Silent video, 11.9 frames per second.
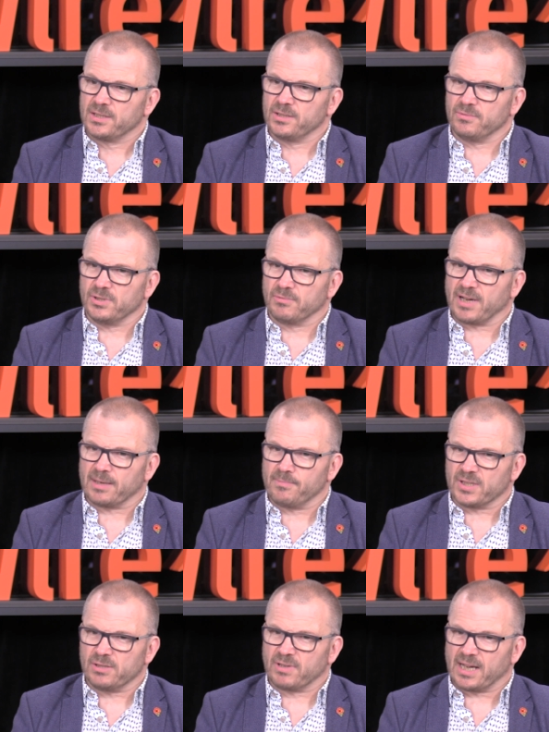You, you get a
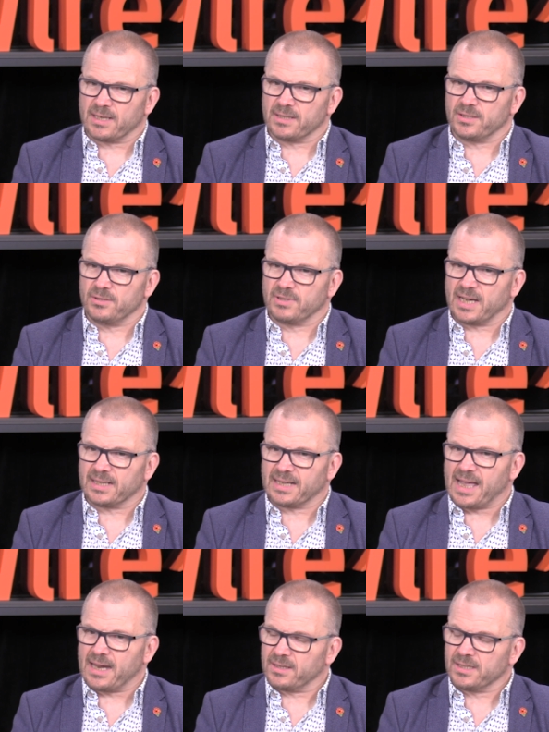you get a you get
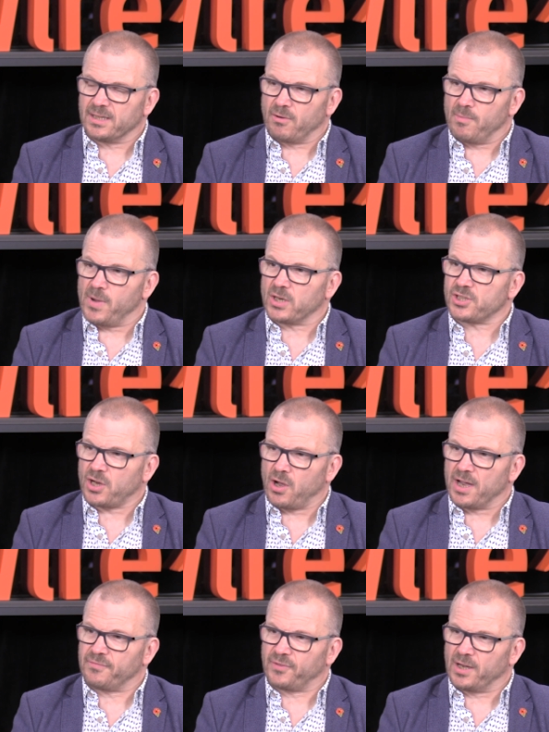again a you know a much
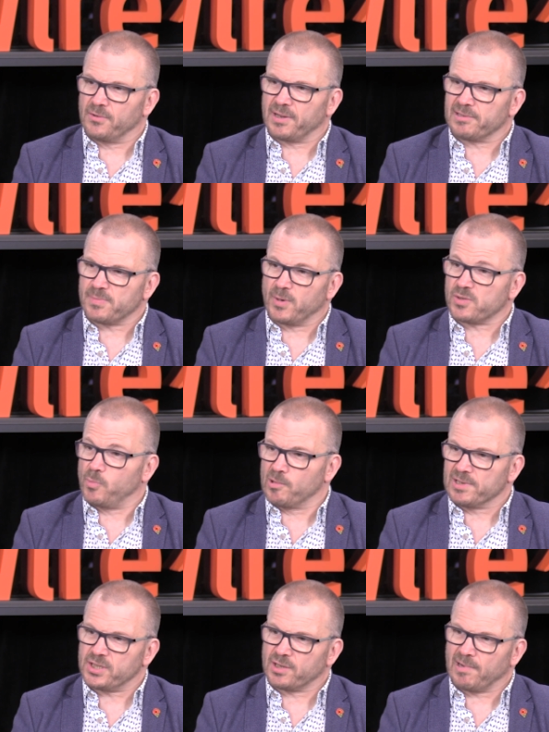higher flow there. It's much
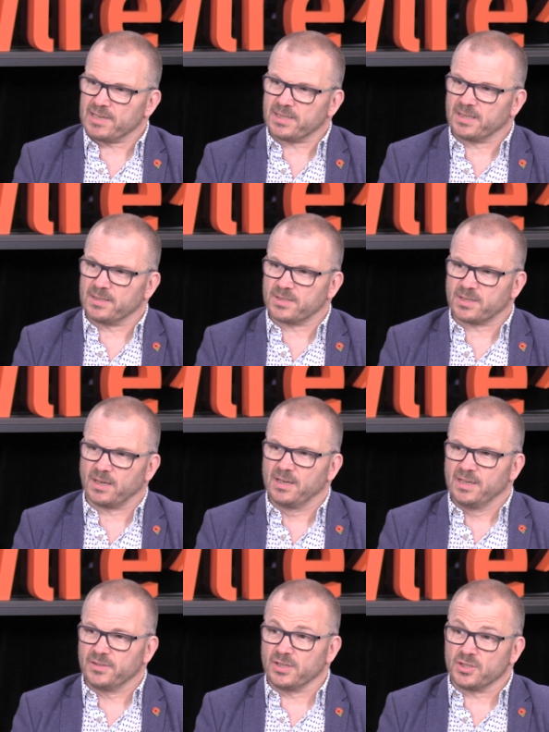more integrated into
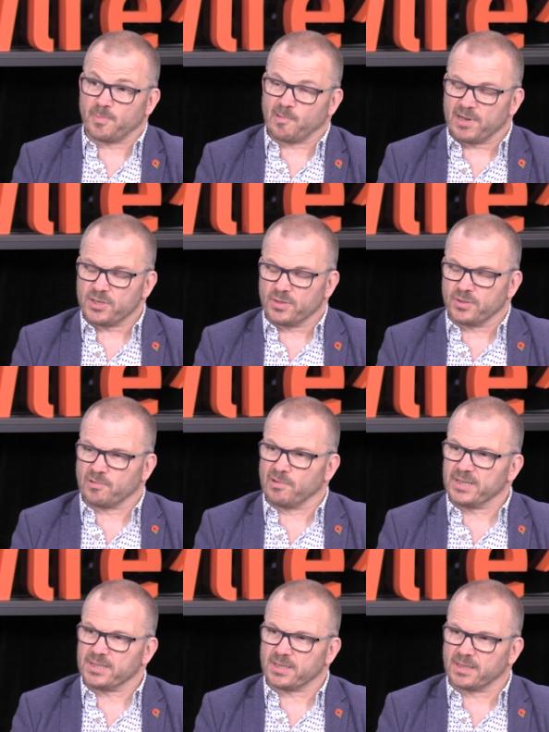the inspiration
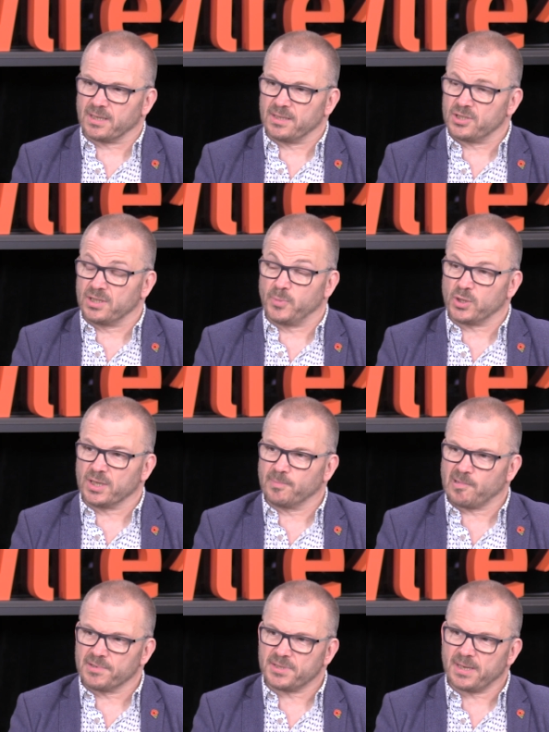through into the into the booking
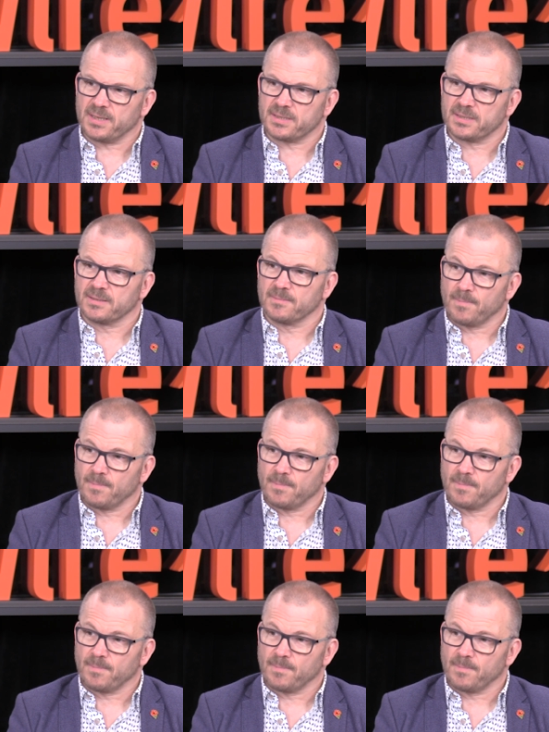process.